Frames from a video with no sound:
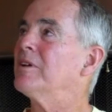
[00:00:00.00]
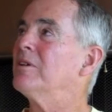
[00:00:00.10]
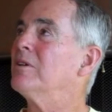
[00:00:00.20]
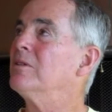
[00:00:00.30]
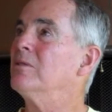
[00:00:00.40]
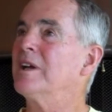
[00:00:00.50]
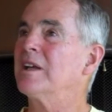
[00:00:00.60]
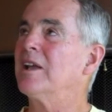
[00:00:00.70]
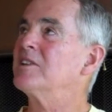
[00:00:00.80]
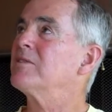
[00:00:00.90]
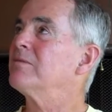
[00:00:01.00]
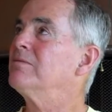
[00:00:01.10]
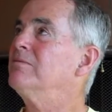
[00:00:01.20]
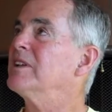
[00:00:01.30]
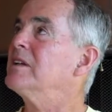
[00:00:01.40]
So we had lots of
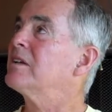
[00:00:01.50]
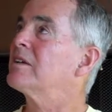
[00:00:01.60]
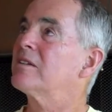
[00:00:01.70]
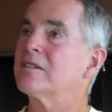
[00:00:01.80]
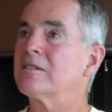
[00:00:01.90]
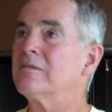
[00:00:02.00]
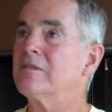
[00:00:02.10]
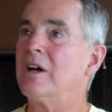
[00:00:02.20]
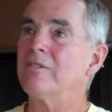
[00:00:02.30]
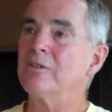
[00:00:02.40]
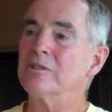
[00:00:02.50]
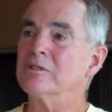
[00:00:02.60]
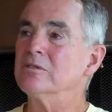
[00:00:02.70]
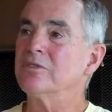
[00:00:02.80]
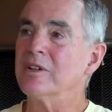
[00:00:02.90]
leaks off the
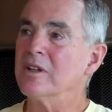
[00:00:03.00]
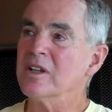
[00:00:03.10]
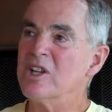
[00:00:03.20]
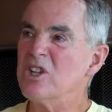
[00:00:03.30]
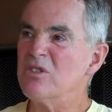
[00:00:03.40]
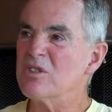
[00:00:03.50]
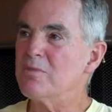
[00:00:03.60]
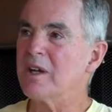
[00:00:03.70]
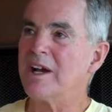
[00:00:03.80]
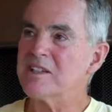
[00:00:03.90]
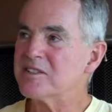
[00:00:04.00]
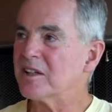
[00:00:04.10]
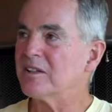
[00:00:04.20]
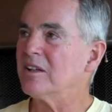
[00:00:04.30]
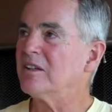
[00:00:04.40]
roof and huge big
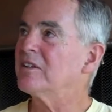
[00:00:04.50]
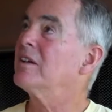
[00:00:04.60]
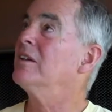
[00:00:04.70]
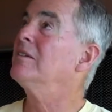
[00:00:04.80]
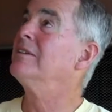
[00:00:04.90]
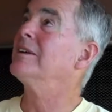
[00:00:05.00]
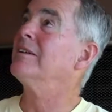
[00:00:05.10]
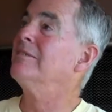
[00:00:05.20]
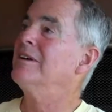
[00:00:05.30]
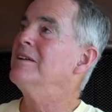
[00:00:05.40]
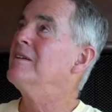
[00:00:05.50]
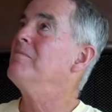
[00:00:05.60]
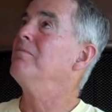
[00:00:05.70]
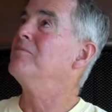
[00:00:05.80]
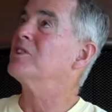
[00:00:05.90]
icicles because,
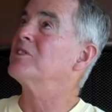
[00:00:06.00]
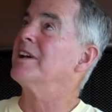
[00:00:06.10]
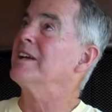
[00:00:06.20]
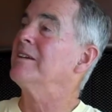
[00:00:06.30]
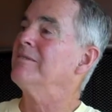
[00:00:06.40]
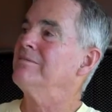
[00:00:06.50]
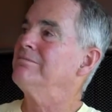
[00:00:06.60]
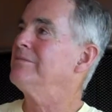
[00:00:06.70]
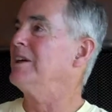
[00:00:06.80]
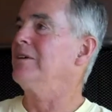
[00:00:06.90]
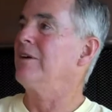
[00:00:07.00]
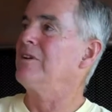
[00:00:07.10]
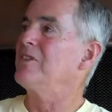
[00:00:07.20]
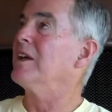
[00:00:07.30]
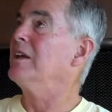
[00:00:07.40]
just like,
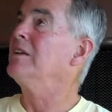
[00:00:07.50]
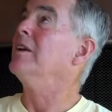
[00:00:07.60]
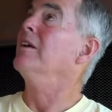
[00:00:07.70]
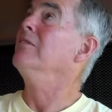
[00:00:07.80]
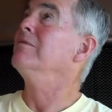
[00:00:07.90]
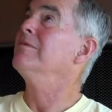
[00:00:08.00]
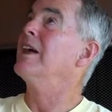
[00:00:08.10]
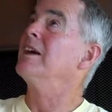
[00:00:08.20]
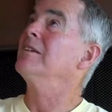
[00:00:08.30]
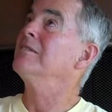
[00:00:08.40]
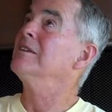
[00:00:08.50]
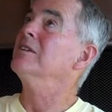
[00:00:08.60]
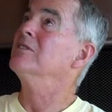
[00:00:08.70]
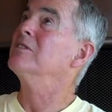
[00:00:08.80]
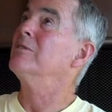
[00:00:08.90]
everything in here, that
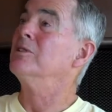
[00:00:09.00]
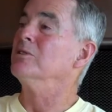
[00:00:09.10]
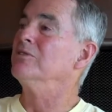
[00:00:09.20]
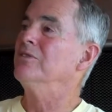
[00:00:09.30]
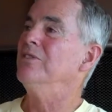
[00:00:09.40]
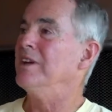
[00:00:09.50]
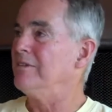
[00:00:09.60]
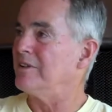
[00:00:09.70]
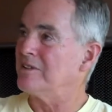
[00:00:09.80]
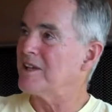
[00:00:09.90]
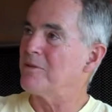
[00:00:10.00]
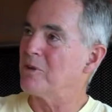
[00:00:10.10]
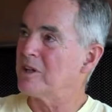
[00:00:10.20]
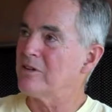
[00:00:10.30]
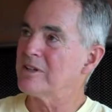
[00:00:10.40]
is the roof, and the same
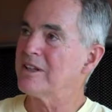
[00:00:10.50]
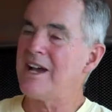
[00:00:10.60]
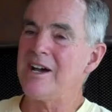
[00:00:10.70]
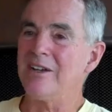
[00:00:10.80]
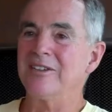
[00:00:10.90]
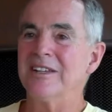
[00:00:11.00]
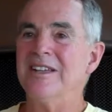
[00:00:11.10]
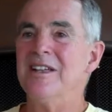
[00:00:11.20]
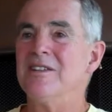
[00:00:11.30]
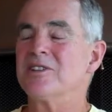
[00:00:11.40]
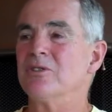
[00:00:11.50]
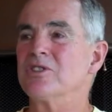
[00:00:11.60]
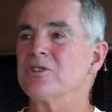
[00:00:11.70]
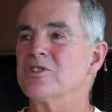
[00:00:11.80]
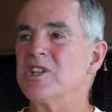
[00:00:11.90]
when you go into the house. So as
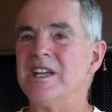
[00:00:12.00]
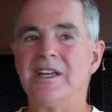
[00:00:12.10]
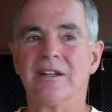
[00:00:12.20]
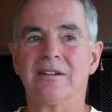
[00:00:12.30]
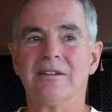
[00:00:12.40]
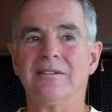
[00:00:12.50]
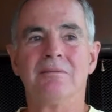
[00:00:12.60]
soon as you heat it,